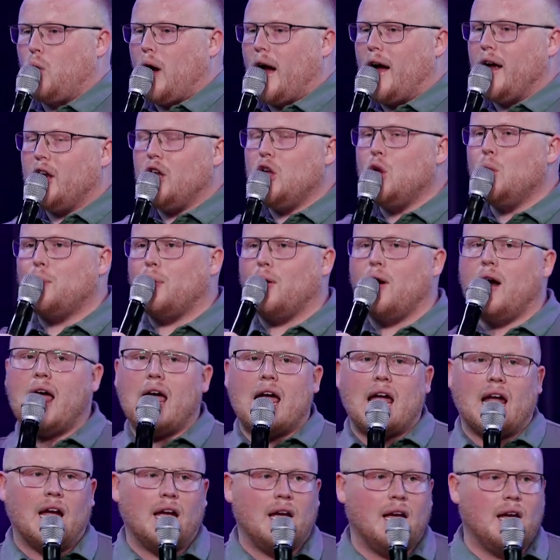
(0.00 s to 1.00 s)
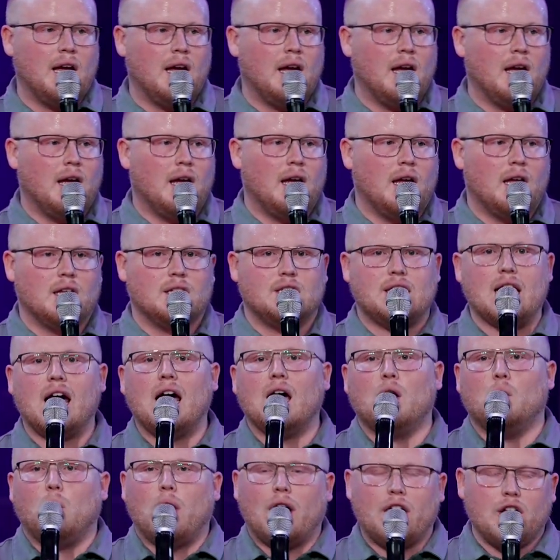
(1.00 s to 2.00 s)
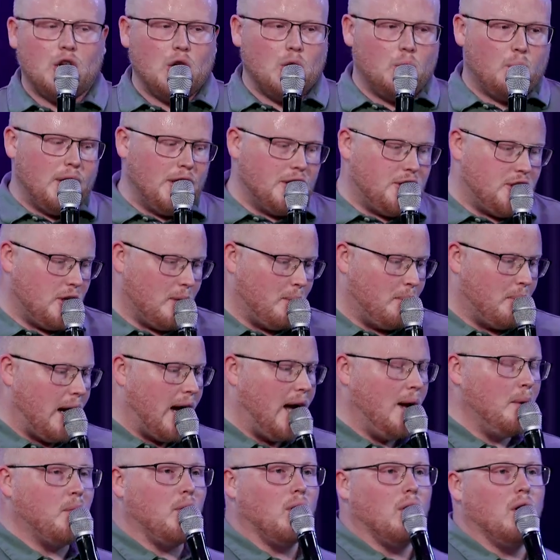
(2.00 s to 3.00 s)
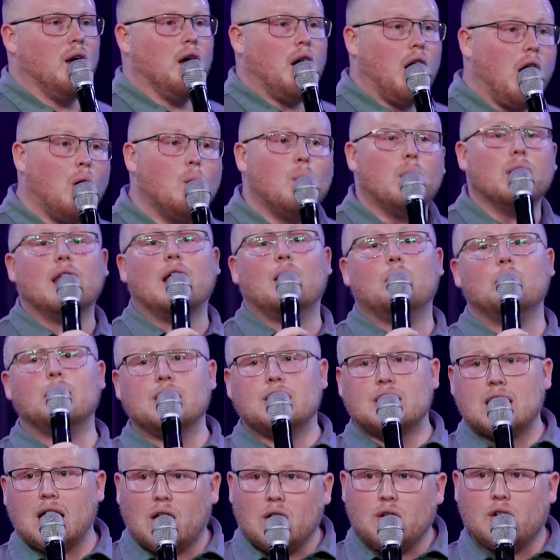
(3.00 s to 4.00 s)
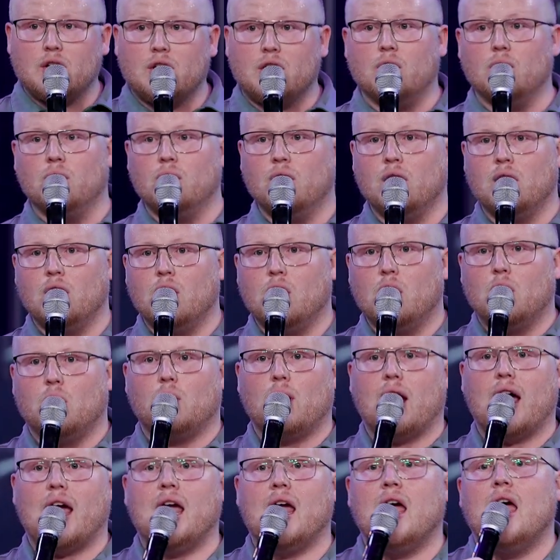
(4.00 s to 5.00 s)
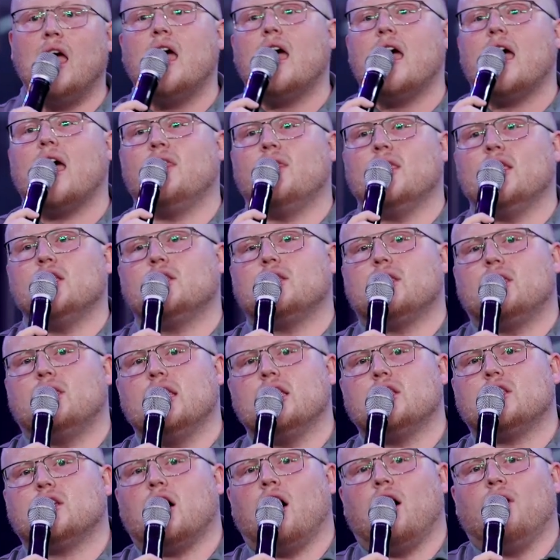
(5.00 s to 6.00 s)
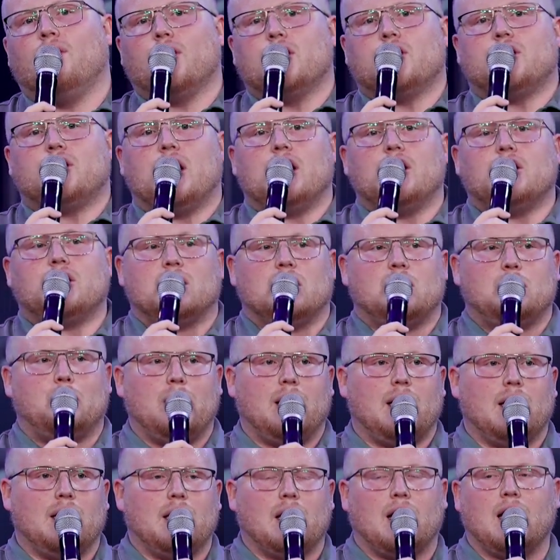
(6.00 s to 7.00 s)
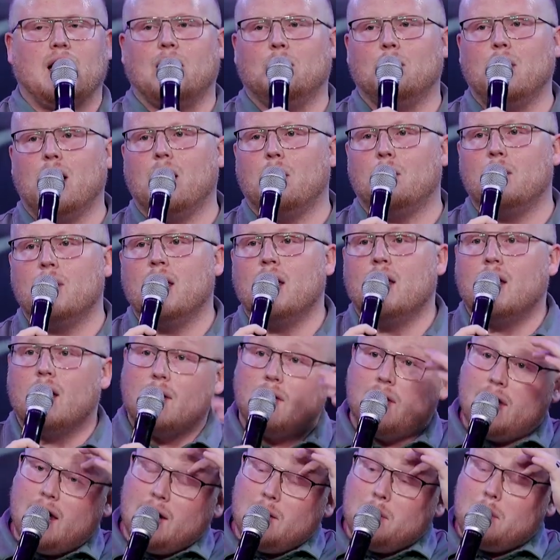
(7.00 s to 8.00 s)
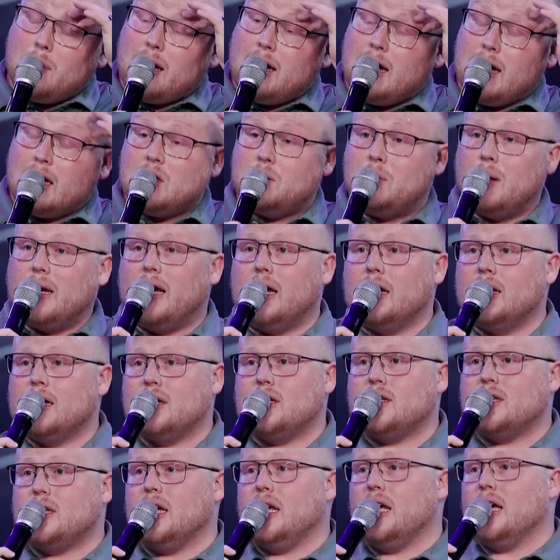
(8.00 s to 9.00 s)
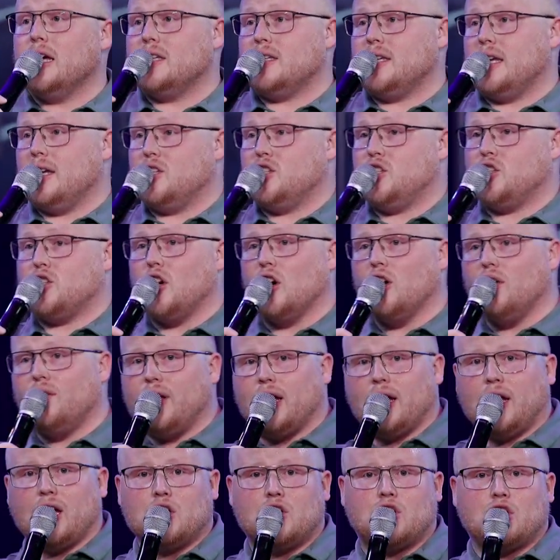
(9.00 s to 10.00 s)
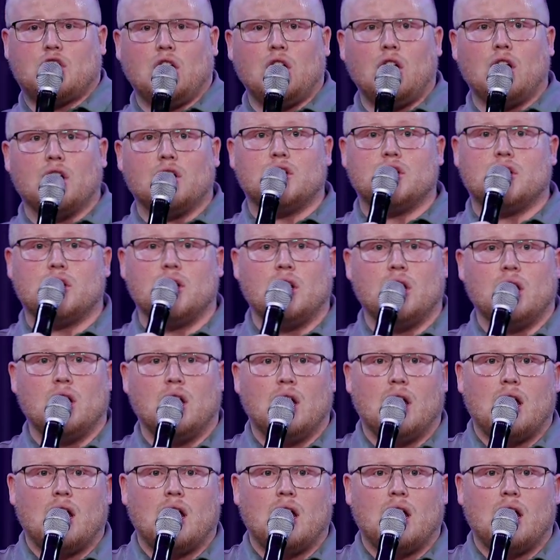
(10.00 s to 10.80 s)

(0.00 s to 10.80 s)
why do you pray? Dad, why do you read your Bible? Oh, well, let me tell you. Right? And these, these conversations begin to come up. Then the kids begin to see us serving in church,